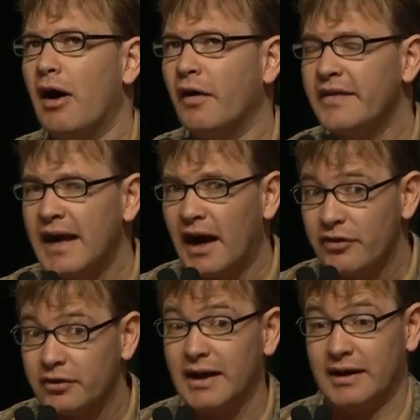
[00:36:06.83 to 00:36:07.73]
the
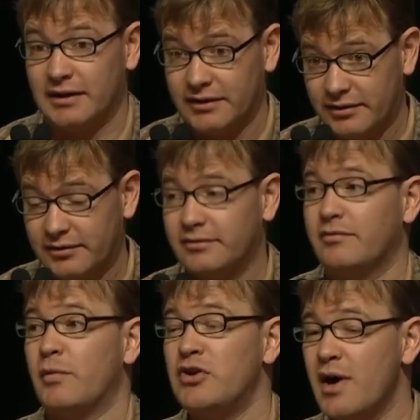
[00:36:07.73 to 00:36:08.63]
other hand,
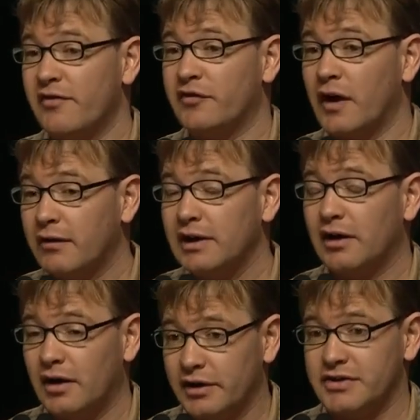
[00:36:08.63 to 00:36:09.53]
when you have very
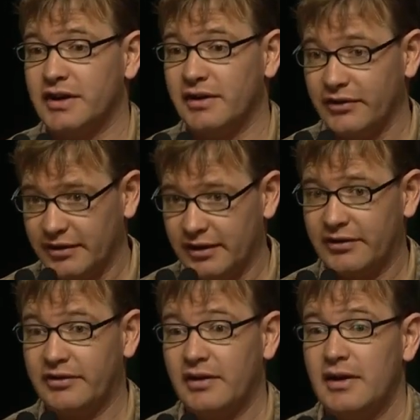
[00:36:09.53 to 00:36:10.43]
large data
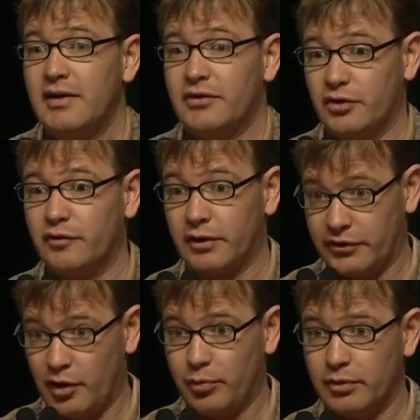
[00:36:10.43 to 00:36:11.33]
sets, so for
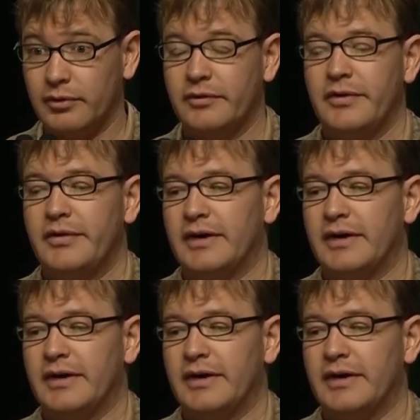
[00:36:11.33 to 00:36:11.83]
example,